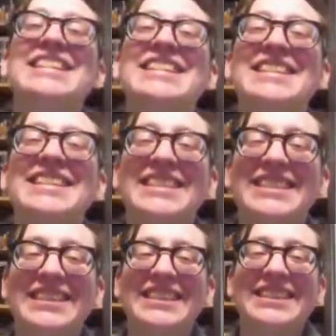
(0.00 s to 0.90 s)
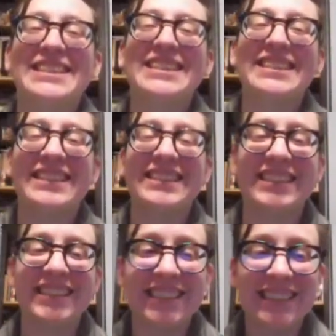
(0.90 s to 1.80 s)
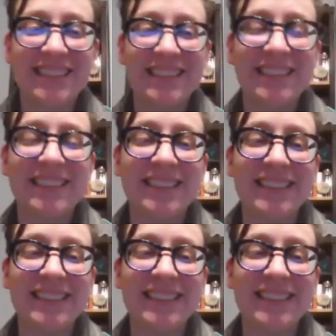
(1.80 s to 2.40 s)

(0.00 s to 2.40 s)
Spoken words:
No words are spoken by the person on screen.